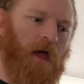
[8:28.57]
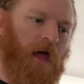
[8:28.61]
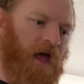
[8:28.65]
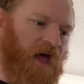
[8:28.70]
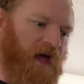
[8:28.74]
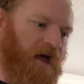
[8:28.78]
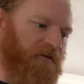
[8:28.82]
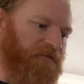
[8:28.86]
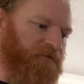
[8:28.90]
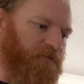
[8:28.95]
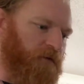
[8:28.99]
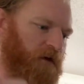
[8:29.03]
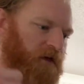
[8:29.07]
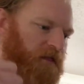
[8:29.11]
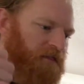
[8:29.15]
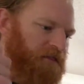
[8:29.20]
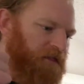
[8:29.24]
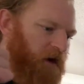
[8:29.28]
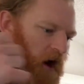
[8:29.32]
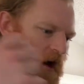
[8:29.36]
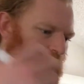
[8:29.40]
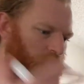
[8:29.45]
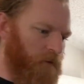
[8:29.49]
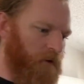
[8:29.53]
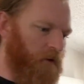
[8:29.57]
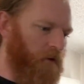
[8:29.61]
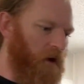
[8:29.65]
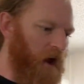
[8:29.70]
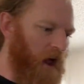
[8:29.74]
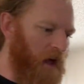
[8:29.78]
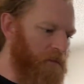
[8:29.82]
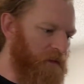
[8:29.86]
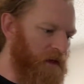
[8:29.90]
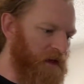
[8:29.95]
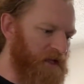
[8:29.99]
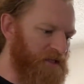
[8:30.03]
If we thought we were
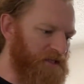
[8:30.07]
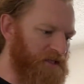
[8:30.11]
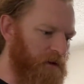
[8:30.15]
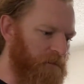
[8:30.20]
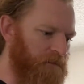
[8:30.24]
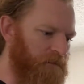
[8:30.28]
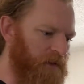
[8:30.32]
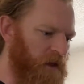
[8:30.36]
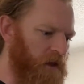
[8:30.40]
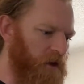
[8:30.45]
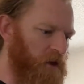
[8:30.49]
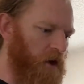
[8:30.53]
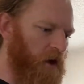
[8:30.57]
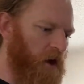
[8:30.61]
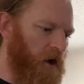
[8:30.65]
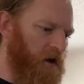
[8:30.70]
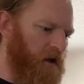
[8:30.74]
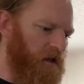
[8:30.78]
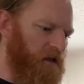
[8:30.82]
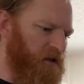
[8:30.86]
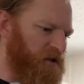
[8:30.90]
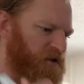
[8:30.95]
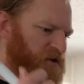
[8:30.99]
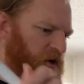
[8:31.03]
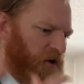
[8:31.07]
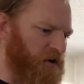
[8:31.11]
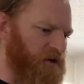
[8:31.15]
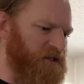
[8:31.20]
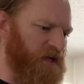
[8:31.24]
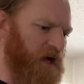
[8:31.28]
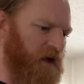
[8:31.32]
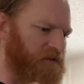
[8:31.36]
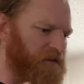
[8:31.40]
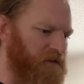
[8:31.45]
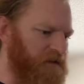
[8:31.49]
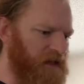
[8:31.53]
aiming at something good and it turns
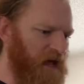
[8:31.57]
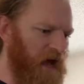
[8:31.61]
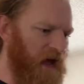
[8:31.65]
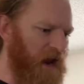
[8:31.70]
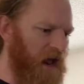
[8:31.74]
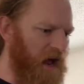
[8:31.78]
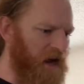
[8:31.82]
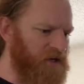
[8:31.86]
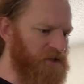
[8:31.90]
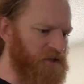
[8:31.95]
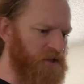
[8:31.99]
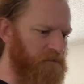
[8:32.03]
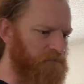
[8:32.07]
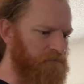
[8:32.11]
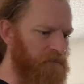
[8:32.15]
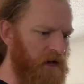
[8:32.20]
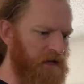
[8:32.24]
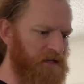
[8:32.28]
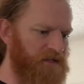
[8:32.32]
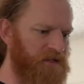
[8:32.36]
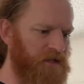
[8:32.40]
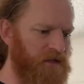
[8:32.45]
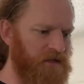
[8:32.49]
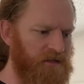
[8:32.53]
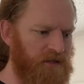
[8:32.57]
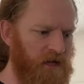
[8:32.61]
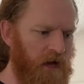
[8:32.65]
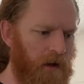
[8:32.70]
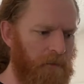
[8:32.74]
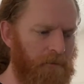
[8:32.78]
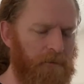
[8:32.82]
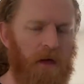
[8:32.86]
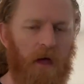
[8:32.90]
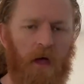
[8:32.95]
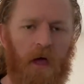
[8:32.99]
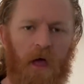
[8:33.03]
out that that actually messed us
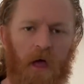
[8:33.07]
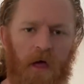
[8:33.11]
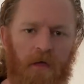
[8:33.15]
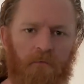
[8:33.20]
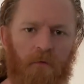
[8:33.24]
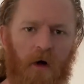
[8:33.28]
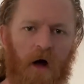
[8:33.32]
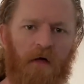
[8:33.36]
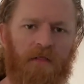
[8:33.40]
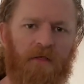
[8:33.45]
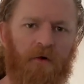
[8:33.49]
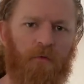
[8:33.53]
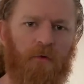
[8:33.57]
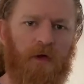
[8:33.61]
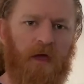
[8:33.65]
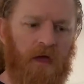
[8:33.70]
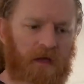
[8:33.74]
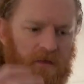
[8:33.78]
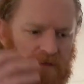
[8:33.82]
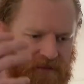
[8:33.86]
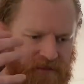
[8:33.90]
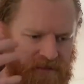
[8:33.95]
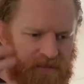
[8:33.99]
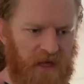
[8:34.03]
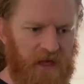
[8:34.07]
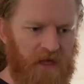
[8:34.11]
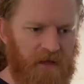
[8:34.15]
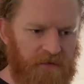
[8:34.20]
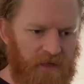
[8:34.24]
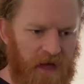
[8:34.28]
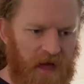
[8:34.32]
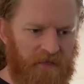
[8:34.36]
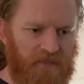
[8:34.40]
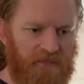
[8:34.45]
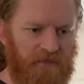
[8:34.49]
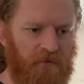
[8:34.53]
up, well, then we think
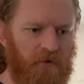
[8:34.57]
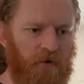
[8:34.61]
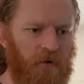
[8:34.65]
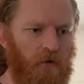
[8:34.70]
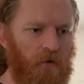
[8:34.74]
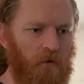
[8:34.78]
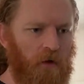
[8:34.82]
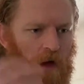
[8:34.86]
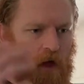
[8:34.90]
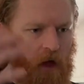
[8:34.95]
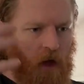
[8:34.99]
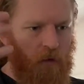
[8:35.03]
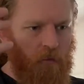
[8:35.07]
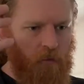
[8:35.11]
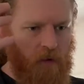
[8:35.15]
that through.